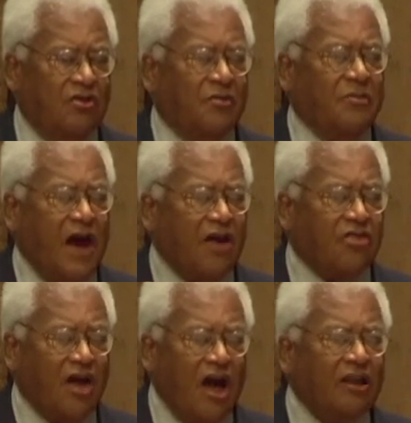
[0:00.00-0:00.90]
the
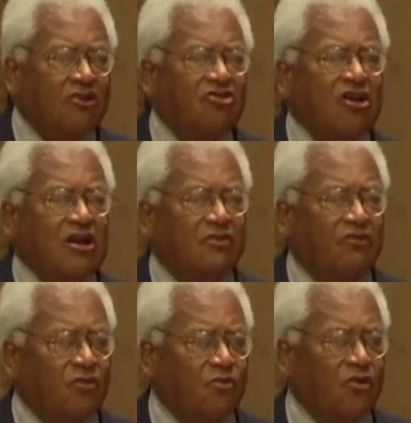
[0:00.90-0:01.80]
pathology
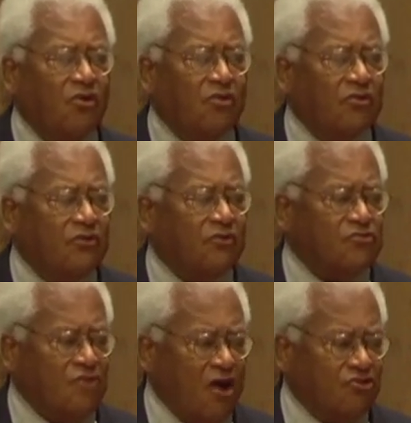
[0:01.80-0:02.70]
of the
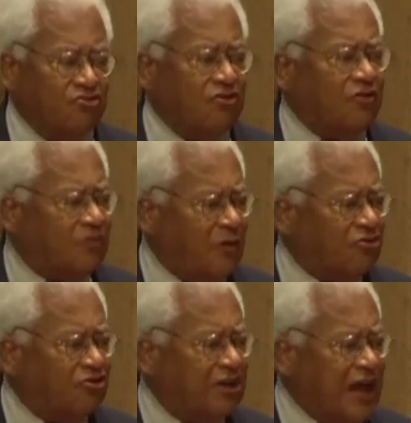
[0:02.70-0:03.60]
world's rush,
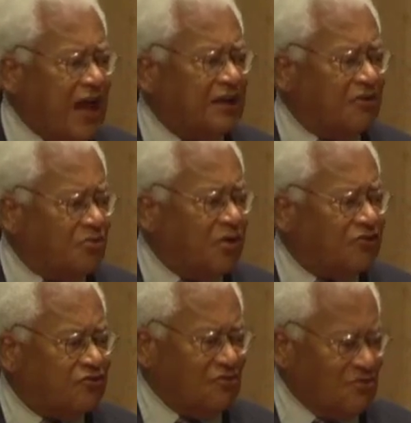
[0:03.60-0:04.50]
especially out of the
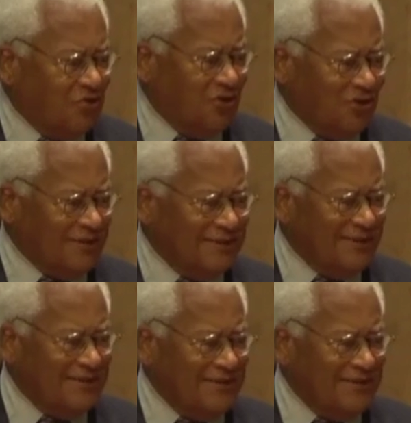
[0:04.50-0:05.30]
Western world,